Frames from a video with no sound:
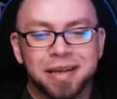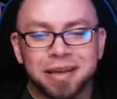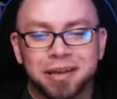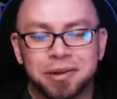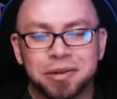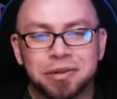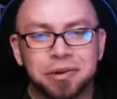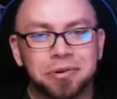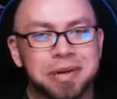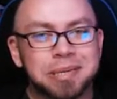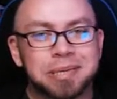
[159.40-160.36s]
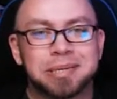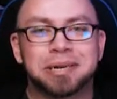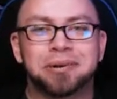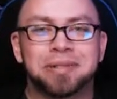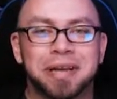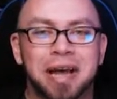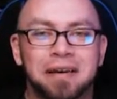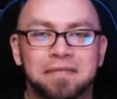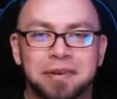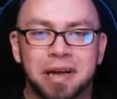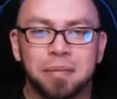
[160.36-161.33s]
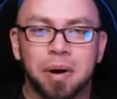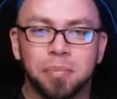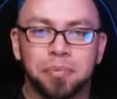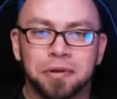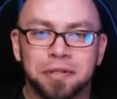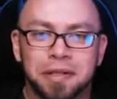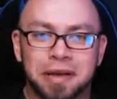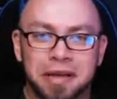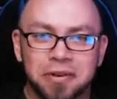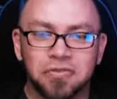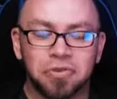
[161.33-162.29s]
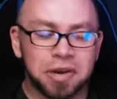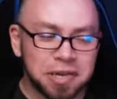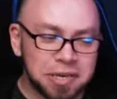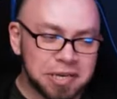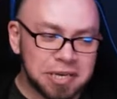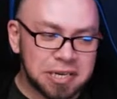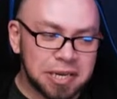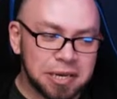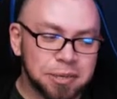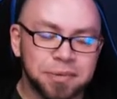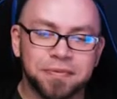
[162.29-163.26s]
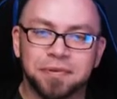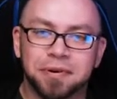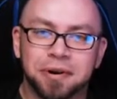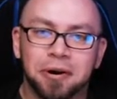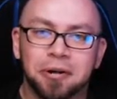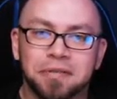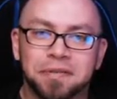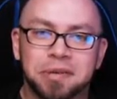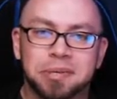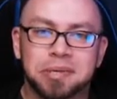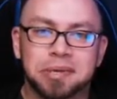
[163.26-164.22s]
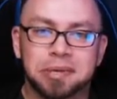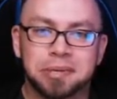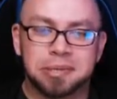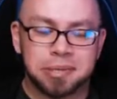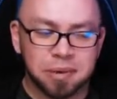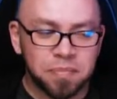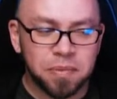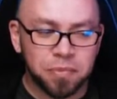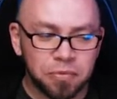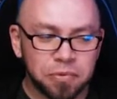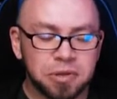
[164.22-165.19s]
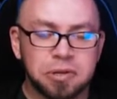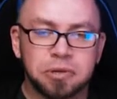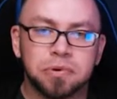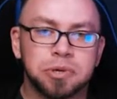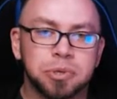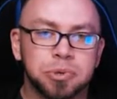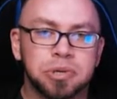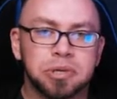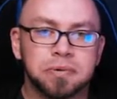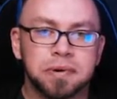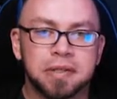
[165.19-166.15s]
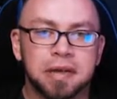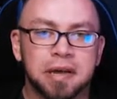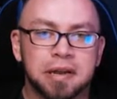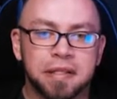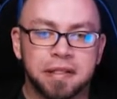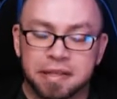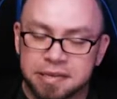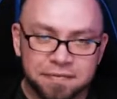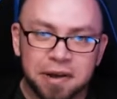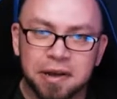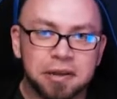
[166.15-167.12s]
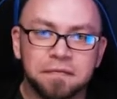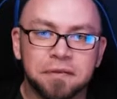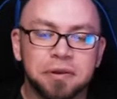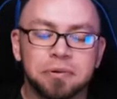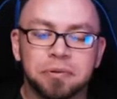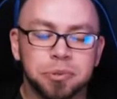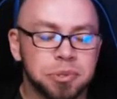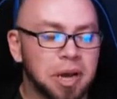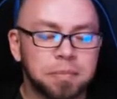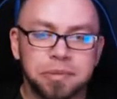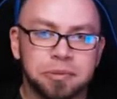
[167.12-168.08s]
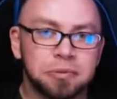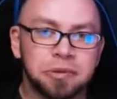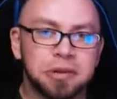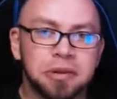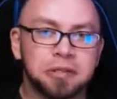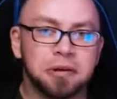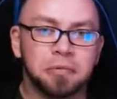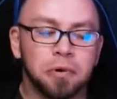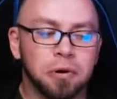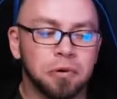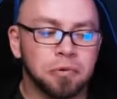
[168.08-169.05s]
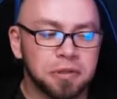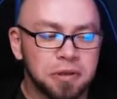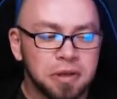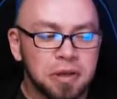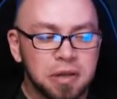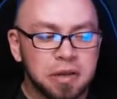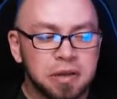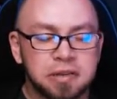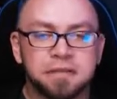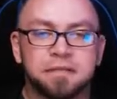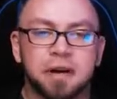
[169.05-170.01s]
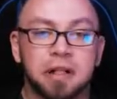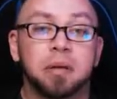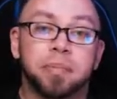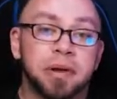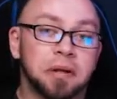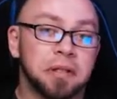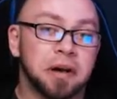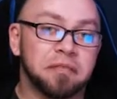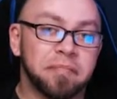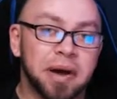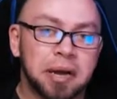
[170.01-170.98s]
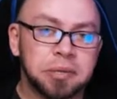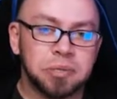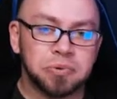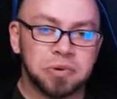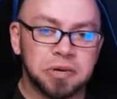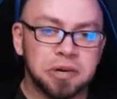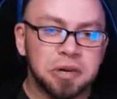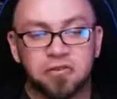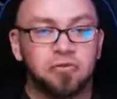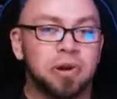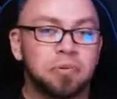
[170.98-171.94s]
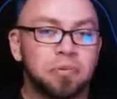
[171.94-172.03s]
You know, you don't necessarily have to come up with like intricate details for all of these things. Like some people really do enjoy doing that, and that's fine if you do. There's absolutely nothing wrong with developing a lot of backstory. The trick